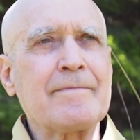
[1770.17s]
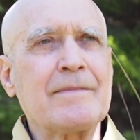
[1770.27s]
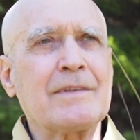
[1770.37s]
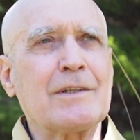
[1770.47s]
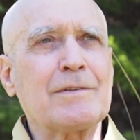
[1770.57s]

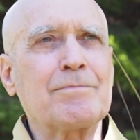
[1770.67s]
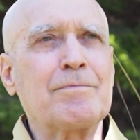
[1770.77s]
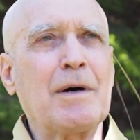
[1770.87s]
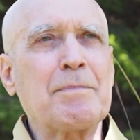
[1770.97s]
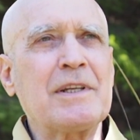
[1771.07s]
They're
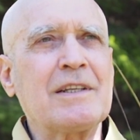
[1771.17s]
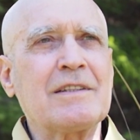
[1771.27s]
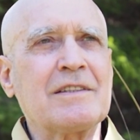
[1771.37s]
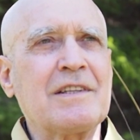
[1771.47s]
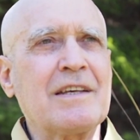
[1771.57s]
bumping
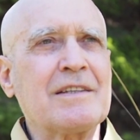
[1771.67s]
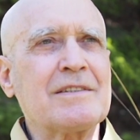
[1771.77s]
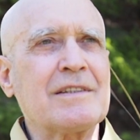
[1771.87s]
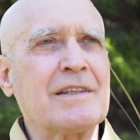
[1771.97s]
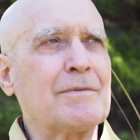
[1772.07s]
into
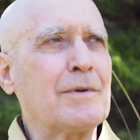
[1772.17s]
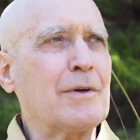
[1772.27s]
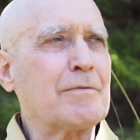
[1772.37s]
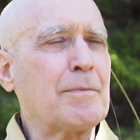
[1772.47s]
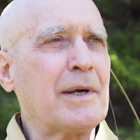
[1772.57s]
things and getting run
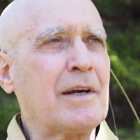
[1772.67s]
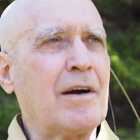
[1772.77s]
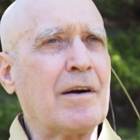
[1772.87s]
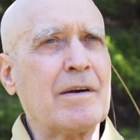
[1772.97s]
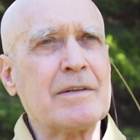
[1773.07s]
over by
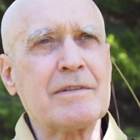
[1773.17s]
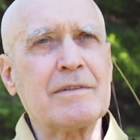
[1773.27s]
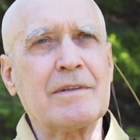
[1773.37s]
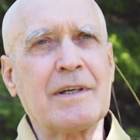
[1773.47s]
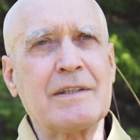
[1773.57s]
cars
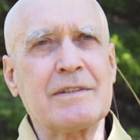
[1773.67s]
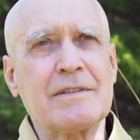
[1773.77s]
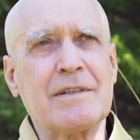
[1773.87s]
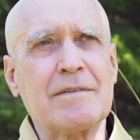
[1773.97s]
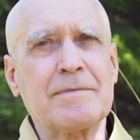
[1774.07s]
and all kinds of
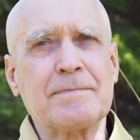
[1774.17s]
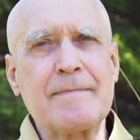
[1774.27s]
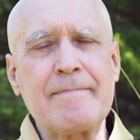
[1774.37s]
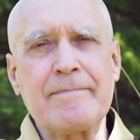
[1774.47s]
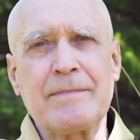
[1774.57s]
stuff.
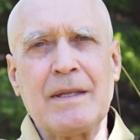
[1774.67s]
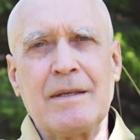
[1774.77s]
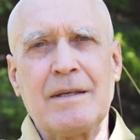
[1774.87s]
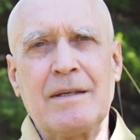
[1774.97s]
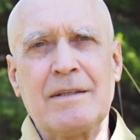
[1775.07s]

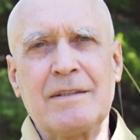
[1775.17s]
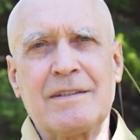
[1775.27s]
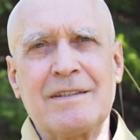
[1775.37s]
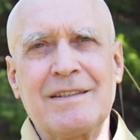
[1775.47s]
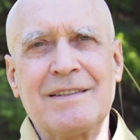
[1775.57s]
And
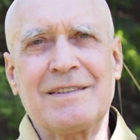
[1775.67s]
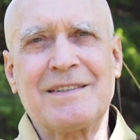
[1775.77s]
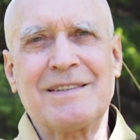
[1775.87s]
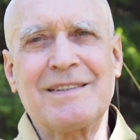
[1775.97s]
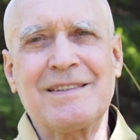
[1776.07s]
that's